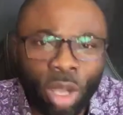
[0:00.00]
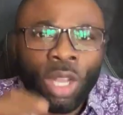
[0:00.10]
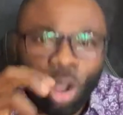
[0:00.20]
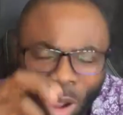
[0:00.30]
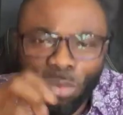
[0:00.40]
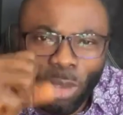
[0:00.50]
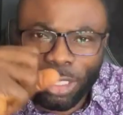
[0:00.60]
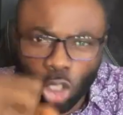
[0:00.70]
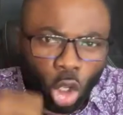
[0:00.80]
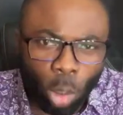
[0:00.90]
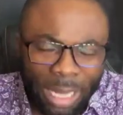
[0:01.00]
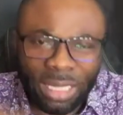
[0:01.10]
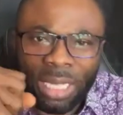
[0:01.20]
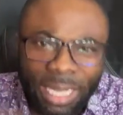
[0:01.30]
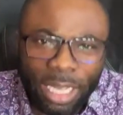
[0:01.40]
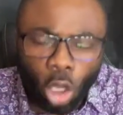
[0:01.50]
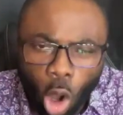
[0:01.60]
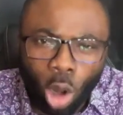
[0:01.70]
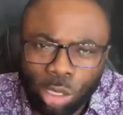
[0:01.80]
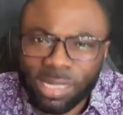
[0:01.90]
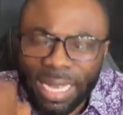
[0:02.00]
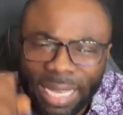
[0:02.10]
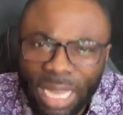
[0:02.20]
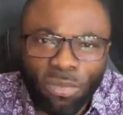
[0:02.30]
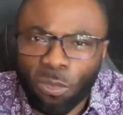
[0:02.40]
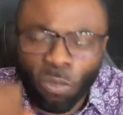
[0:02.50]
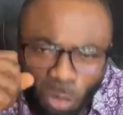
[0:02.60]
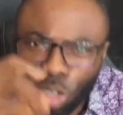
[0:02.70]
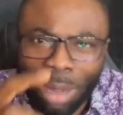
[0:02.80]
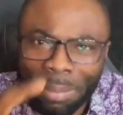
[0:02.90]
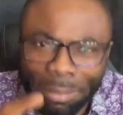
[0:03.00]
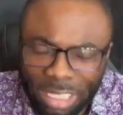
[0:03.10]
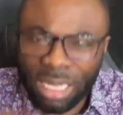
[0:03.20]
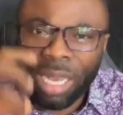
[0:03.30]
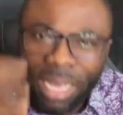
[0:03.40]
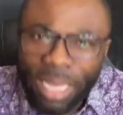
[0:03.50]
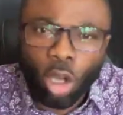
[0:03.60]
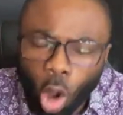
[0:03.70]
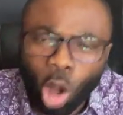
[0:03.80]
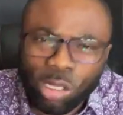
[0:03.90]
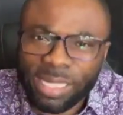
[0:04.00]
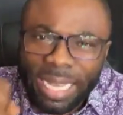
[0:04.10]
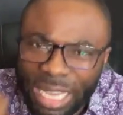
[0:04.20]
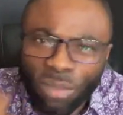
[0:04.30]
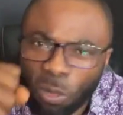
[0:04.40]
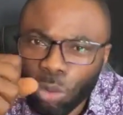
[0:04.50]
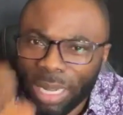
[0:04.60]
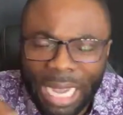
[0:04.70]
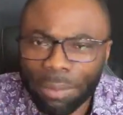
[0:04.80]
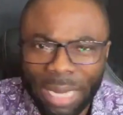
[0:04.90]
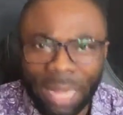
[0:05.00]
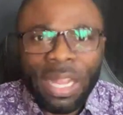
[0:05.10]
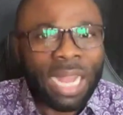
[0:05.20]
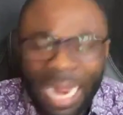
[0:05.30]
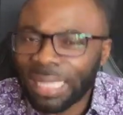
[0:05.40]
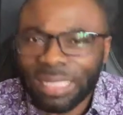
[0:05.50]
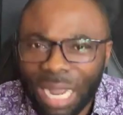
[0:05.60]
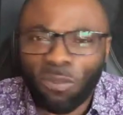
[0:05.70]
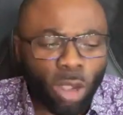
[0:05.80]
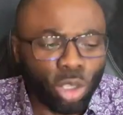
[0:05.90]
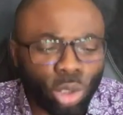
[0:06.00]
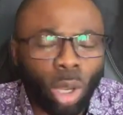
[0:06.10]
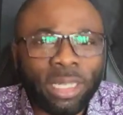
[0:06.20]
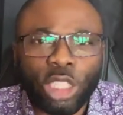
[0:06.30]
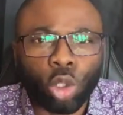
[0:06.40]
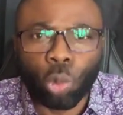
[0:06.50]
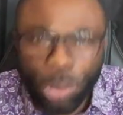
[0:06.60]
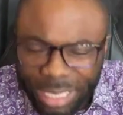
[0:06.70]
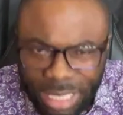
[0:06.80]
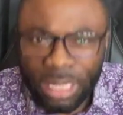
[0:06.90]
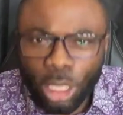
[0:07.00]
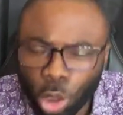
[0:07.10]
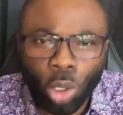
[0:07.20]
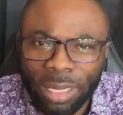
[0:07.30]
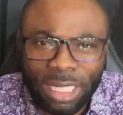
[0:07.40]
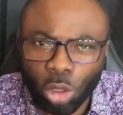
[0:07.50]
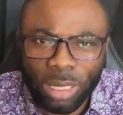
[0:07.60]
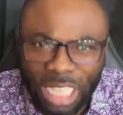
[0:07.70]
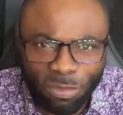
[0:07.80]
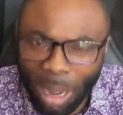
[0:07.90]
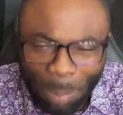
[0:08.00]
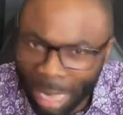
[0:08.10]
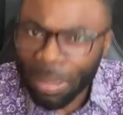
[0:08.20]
of your document. He holds the key for your marriage. He holds the key for your career, and therefore you don't need to quit. You don't need to give up.